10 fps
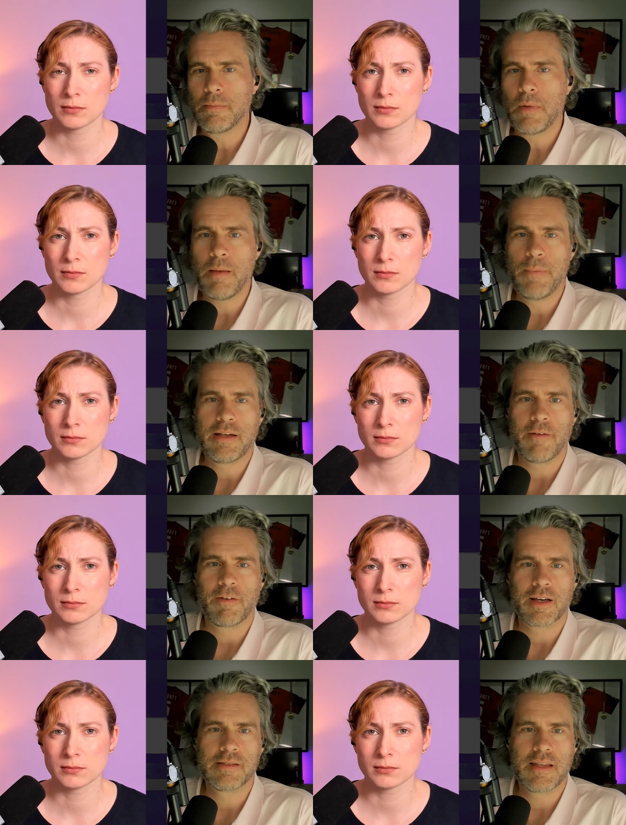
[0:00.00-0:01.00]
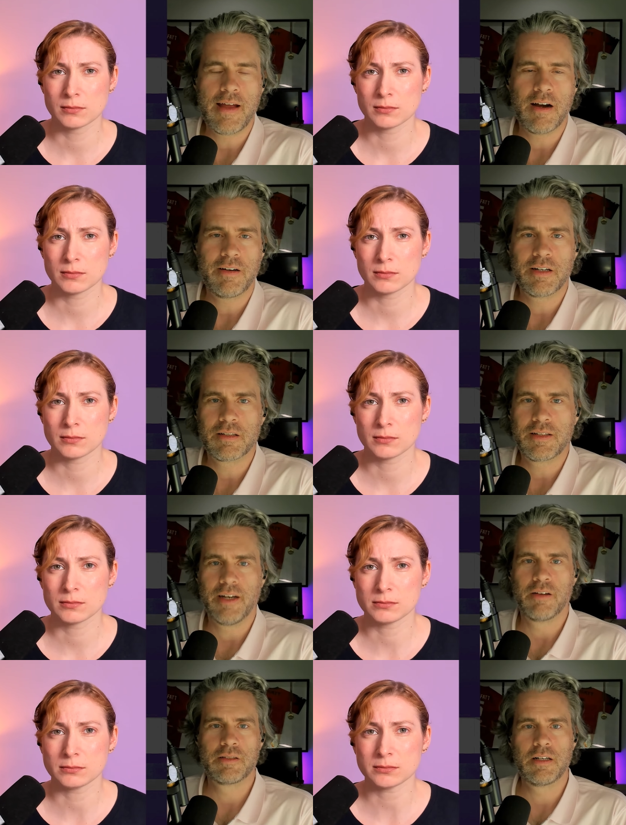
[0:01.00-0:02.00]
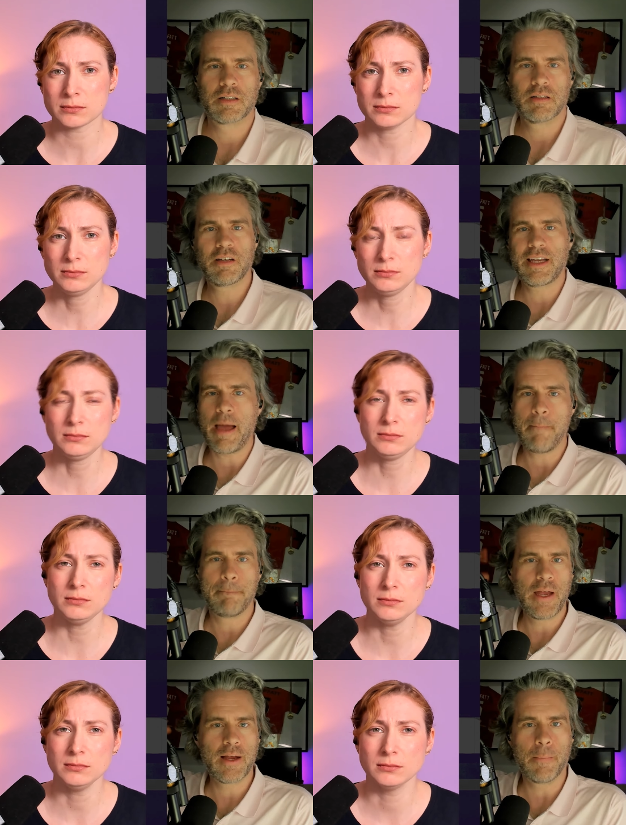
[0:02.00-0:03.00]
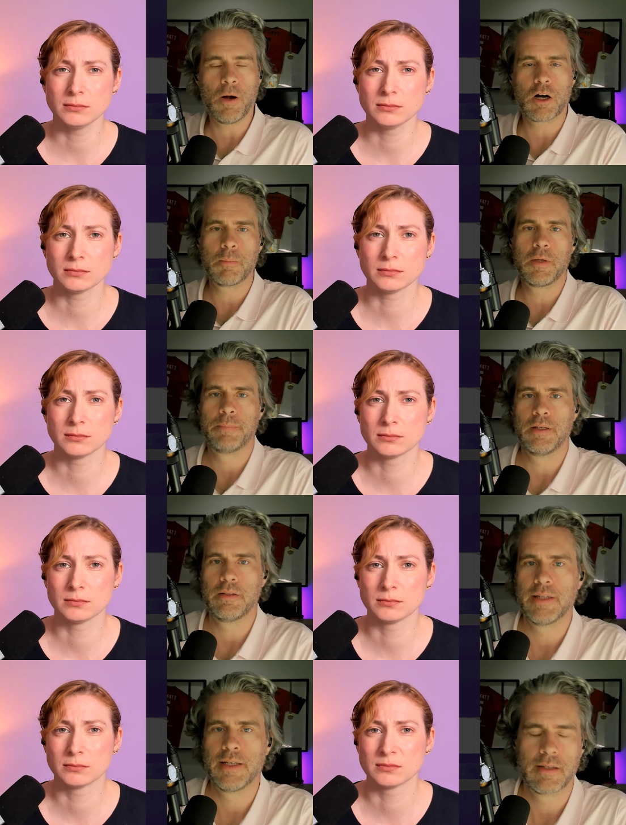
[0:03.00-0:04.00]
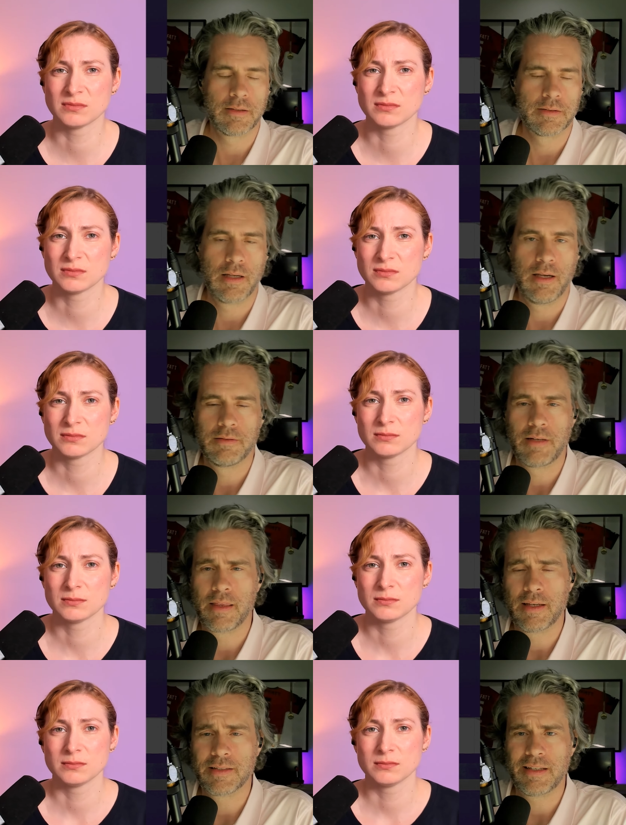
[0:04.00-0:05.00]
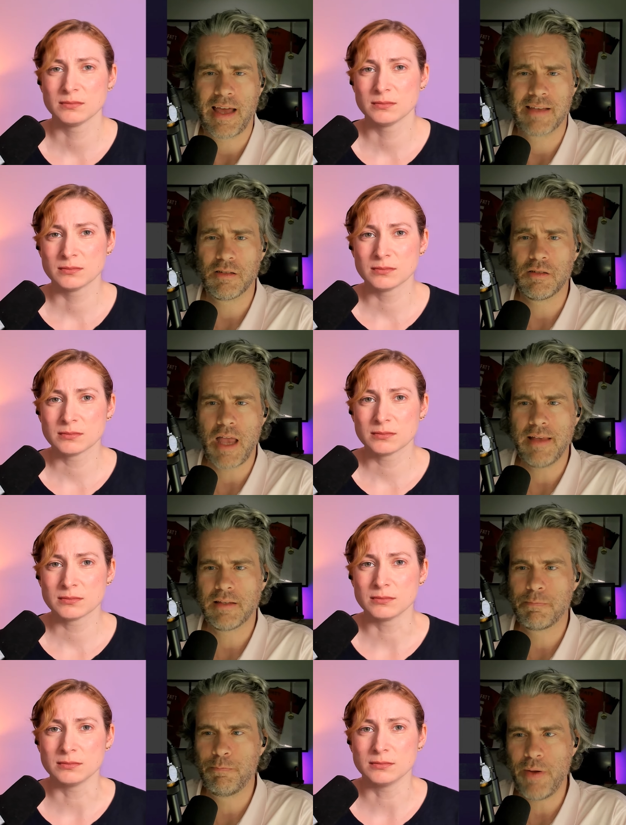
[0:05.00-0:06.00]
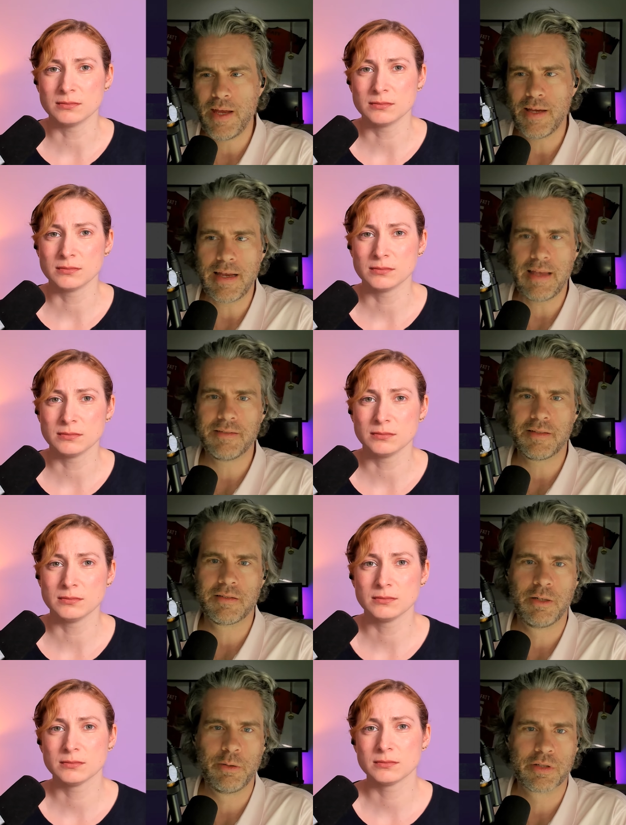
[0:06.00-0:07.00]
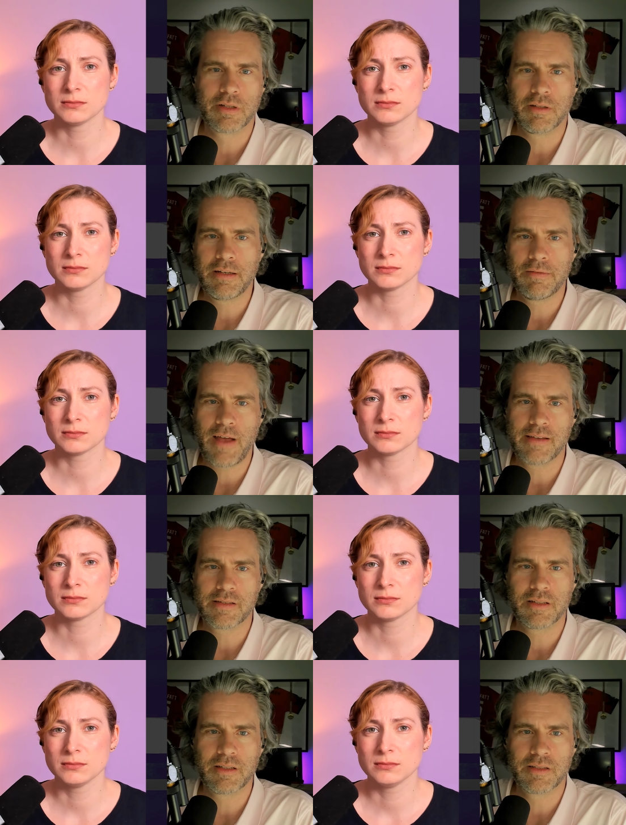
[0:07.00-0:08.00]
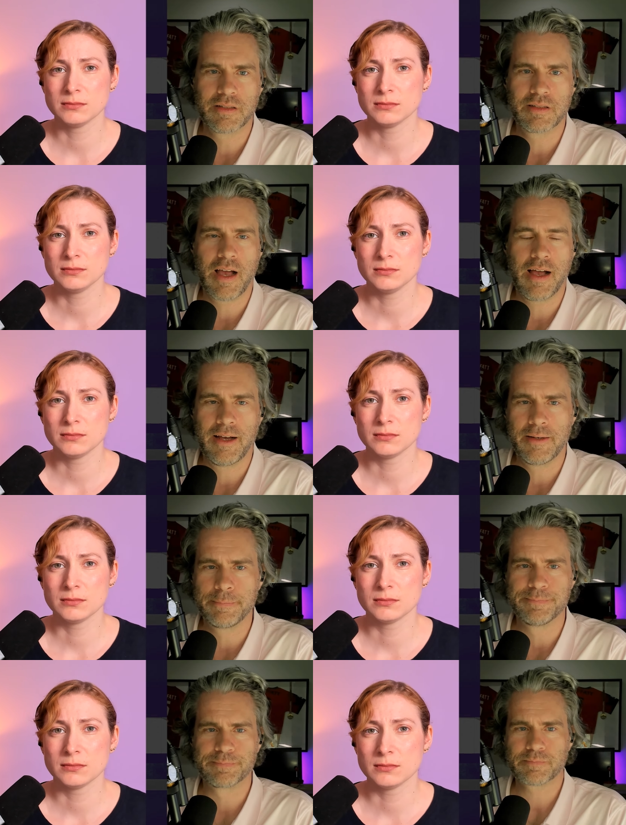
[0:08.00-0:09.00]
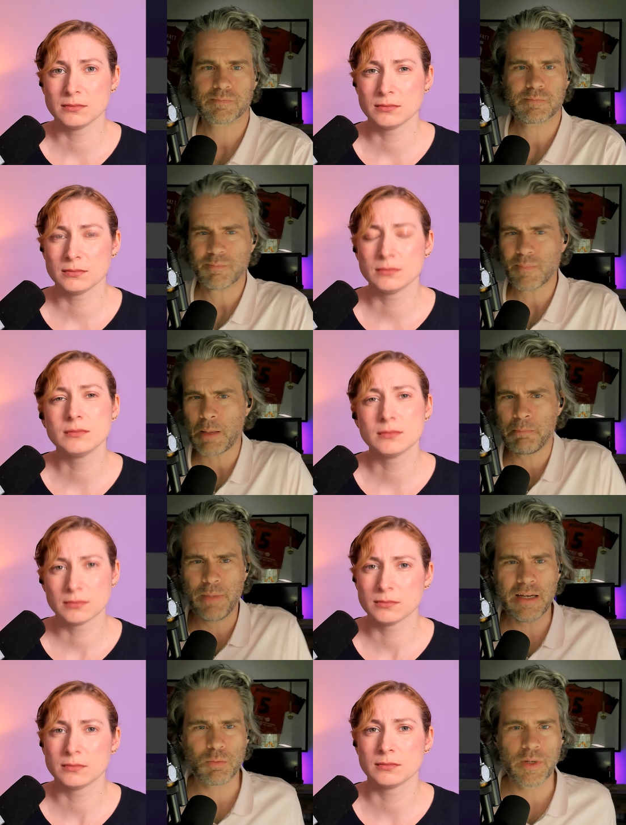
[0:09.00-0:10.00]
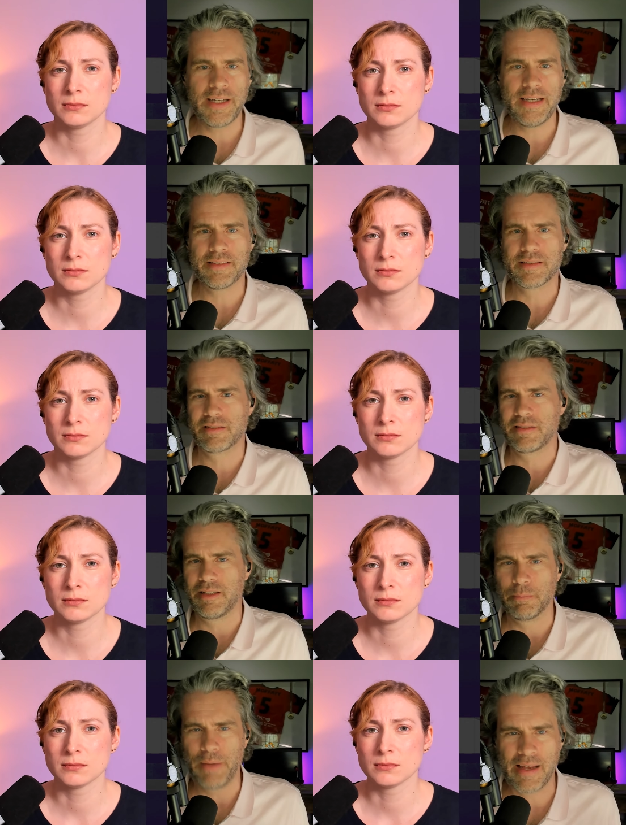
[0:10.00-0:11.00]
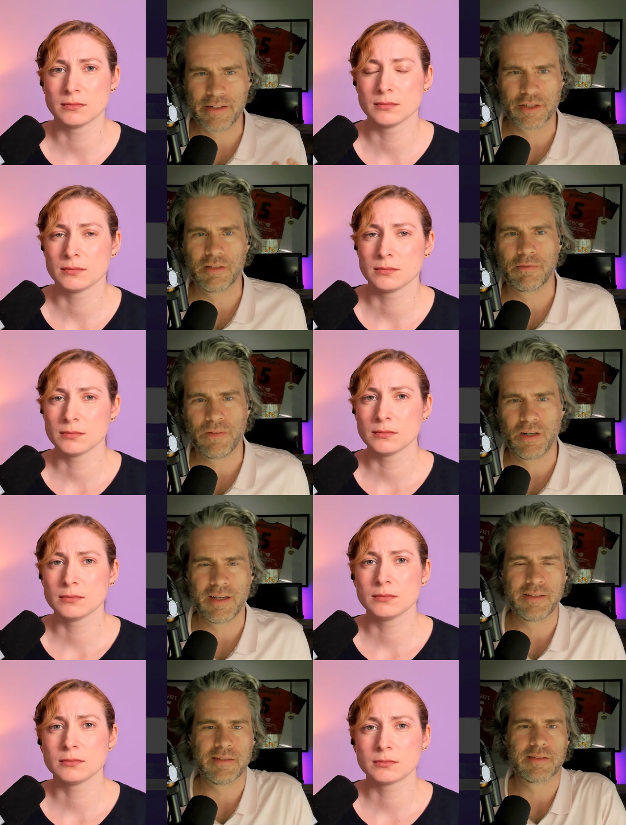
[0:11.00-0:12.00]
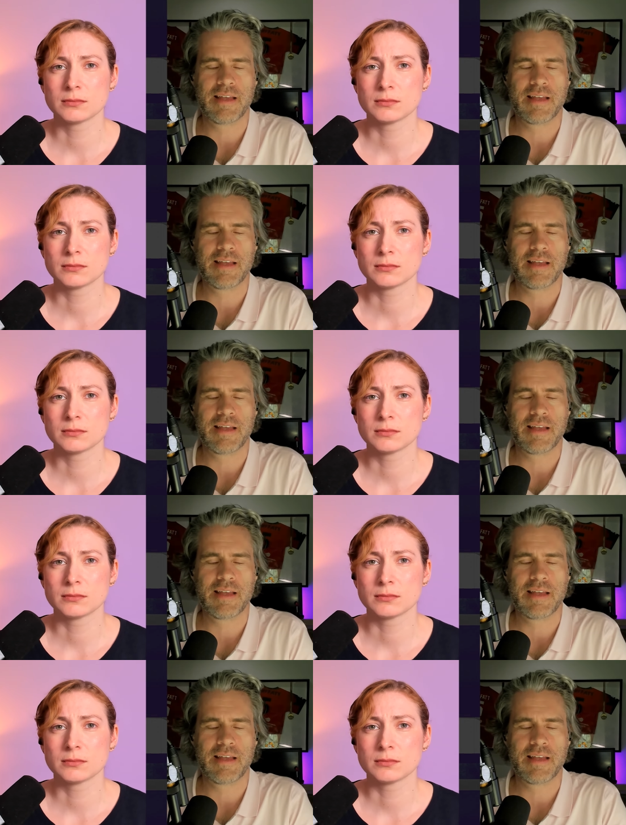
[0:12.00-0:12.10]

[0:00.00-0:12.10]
Speaker 1: a, a bit different because there you're you know you're looking at big apartment buildings and and things like that. So it's it's big institutional investors, um, big REITs, you know, pension funds,